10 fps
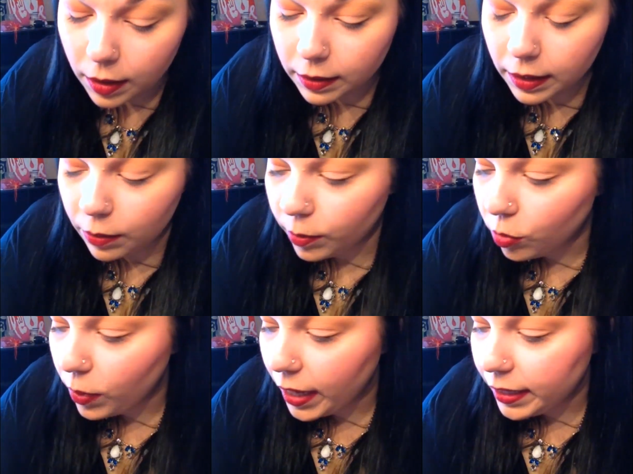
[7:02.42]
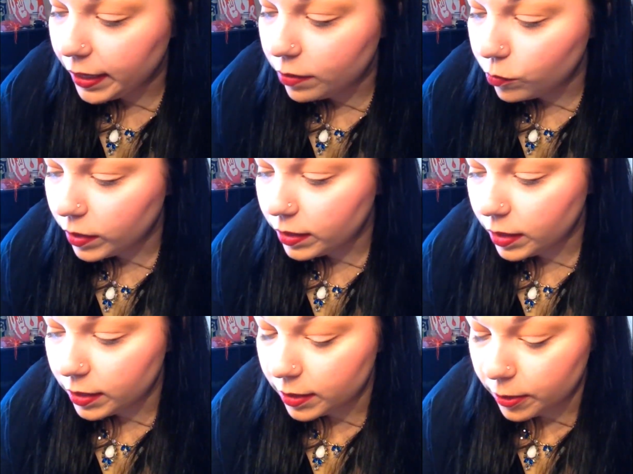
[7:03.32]
And then I will go back in with
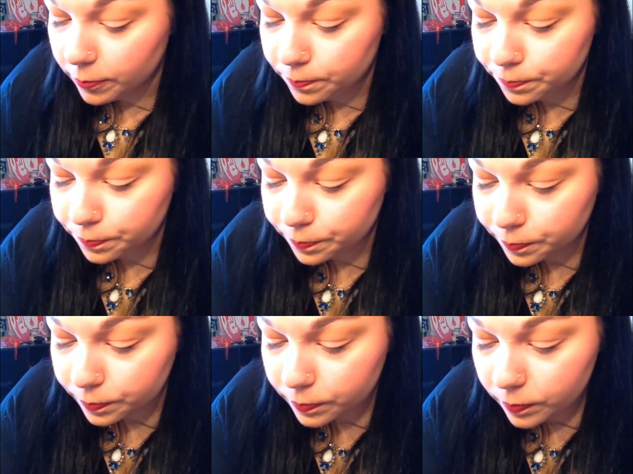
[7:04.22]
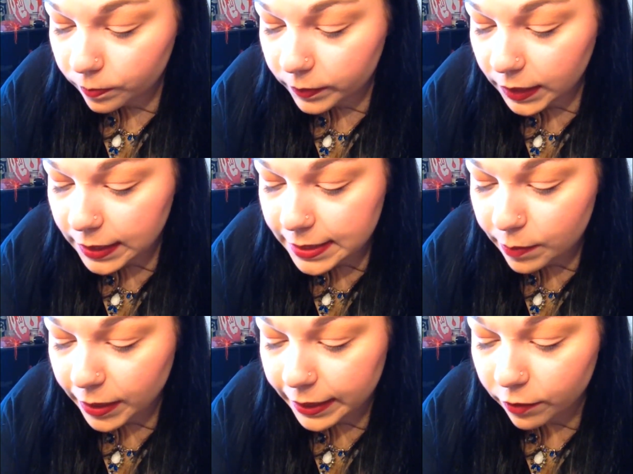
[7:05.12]
the
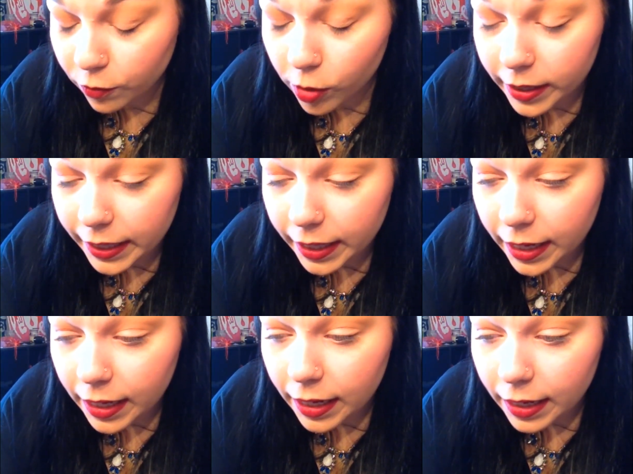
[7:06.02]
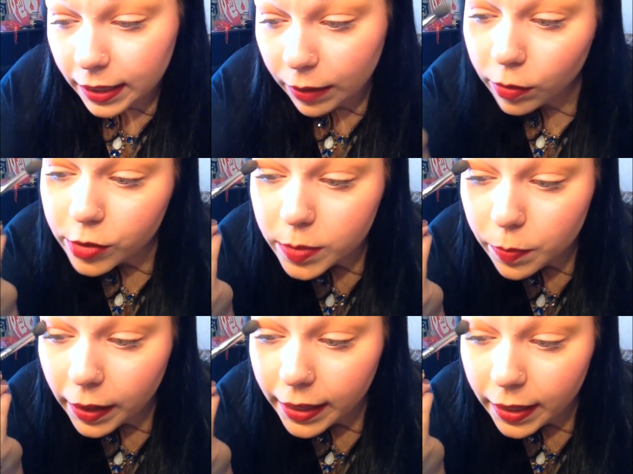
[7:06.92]
Sigma E40, and I will just
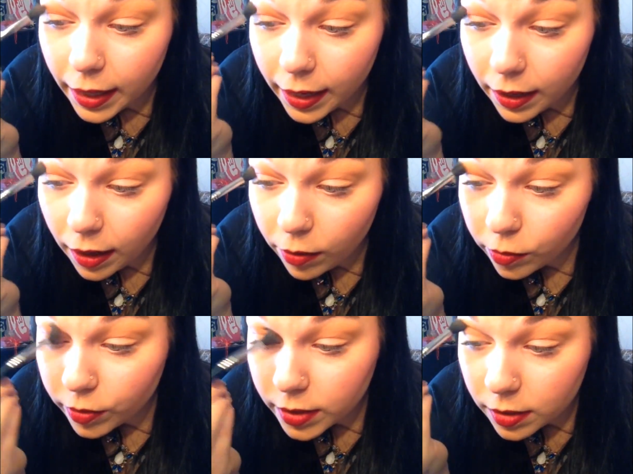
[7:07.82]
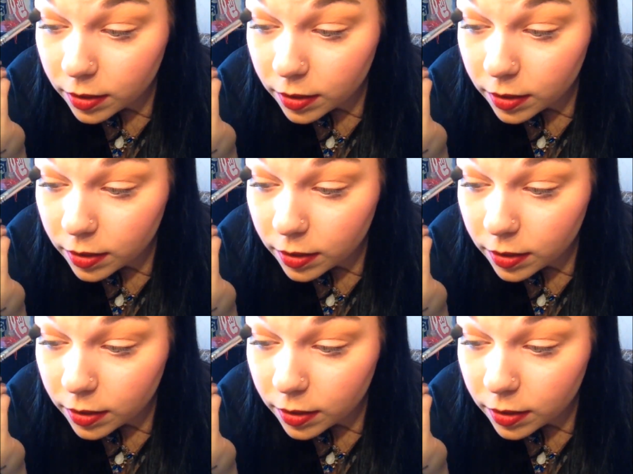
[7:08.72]
blend that out.